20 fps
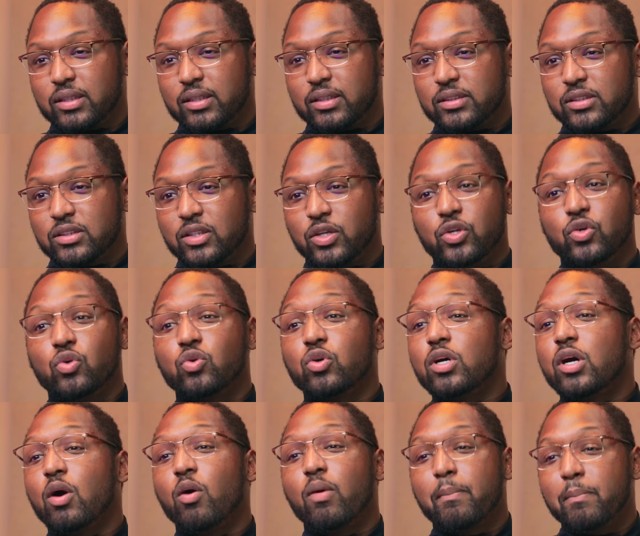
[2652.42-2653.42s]
this. You can
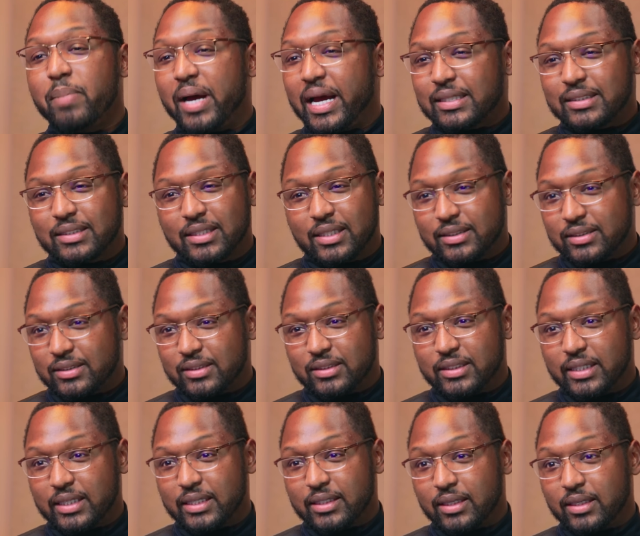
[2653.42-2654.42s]
go and back test the
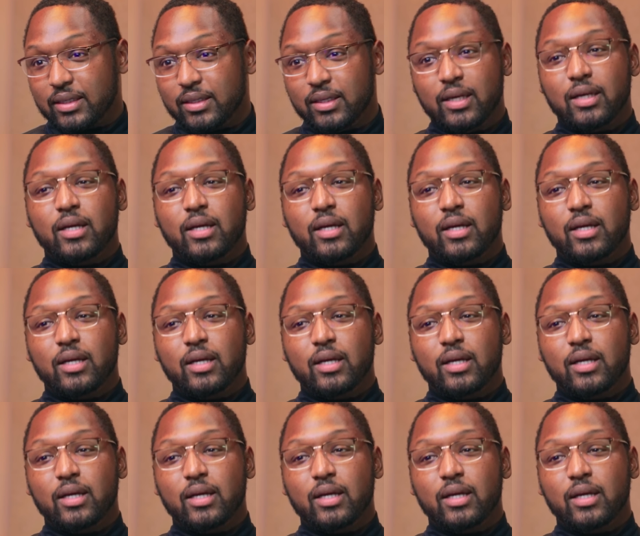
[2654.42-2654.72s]
data.